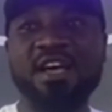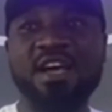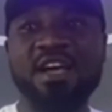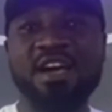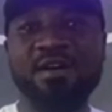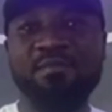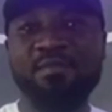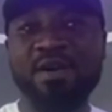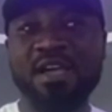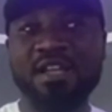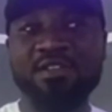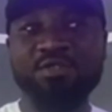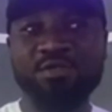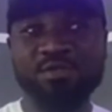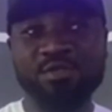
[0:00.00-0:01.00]

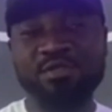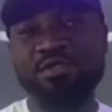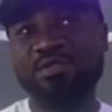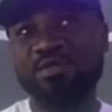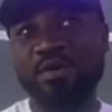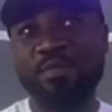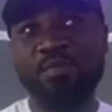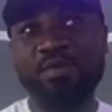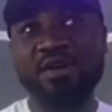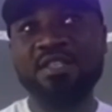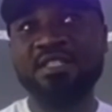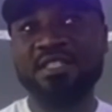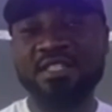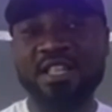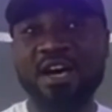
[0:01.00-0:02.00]
And to a
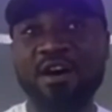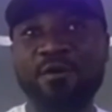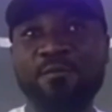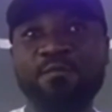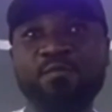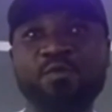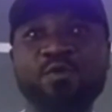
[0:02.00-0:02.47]
point now,